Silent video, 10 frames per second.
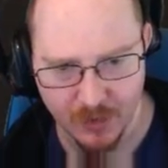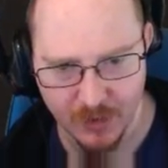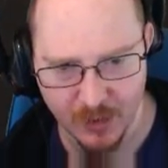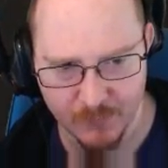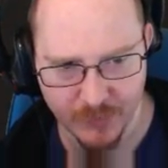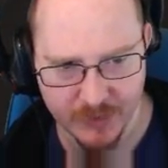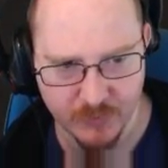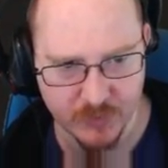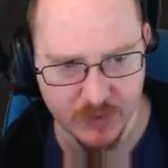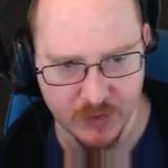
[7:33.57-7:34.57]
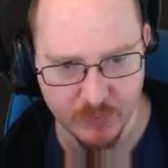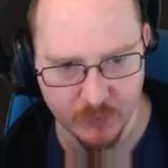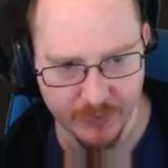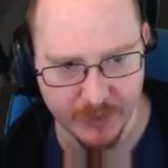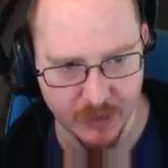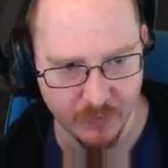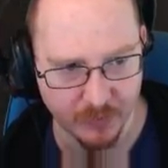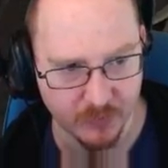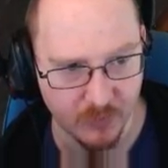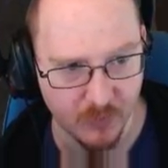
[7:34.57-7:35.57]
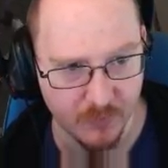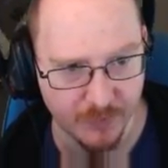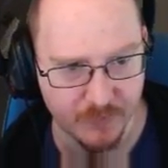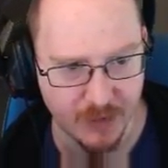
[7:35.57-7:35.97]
And you can see which way they're going. So if